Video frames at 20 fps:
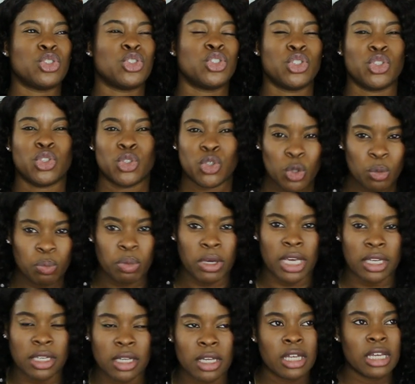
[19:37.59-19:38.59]

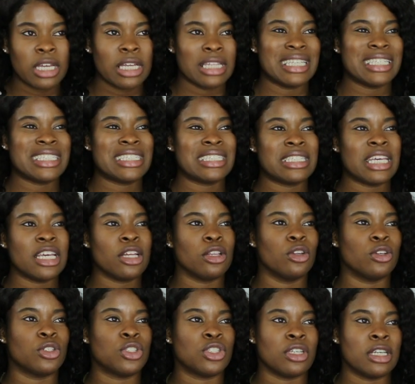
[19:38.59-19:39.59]
stupid this thing
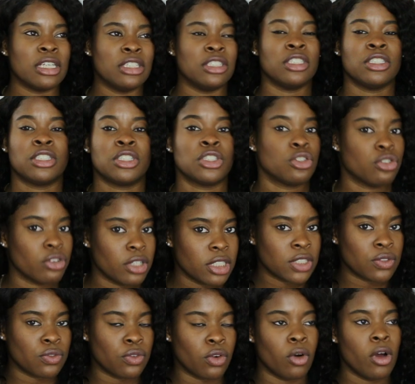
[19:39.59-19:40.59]
looks
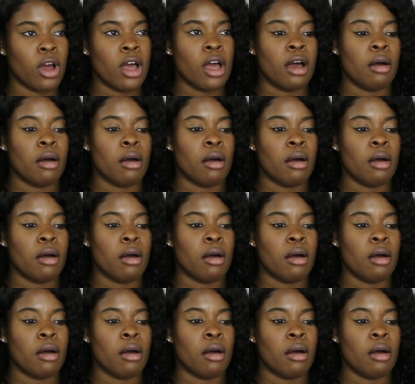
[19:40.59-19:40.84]
disgraceful